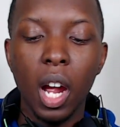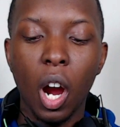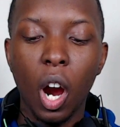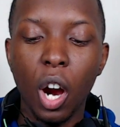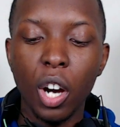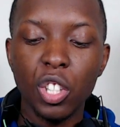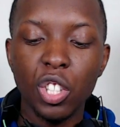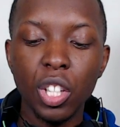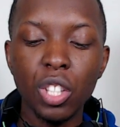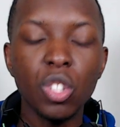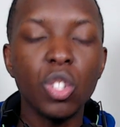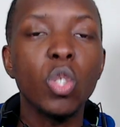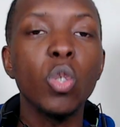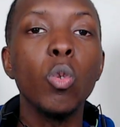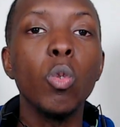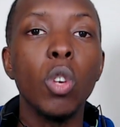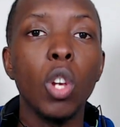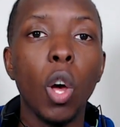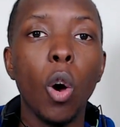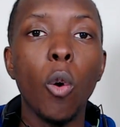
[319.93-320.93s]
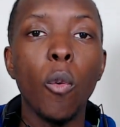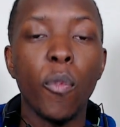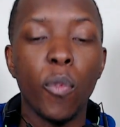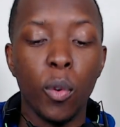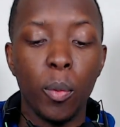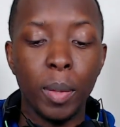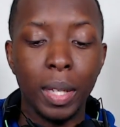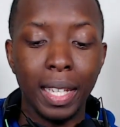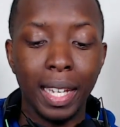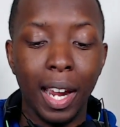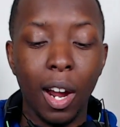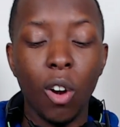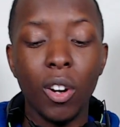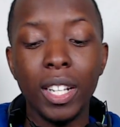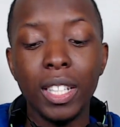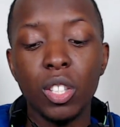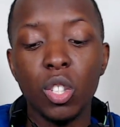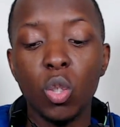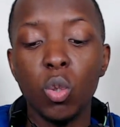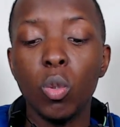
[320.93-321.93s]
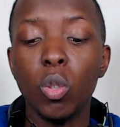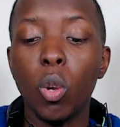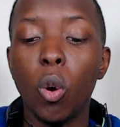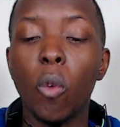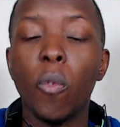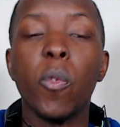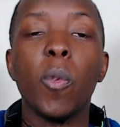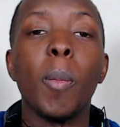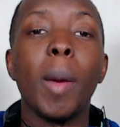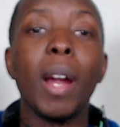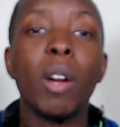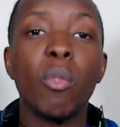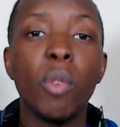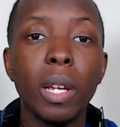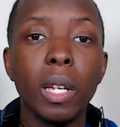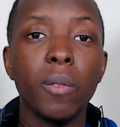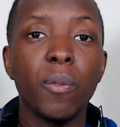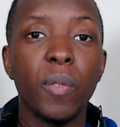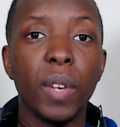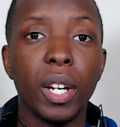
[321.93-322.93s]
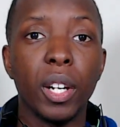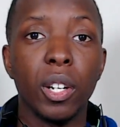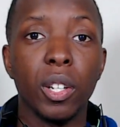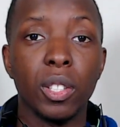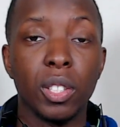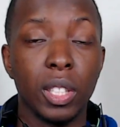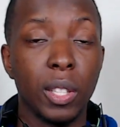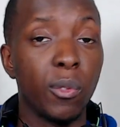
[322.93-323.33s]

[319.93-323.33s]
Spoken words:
are just too low for me, or at least too low for my ring fingers.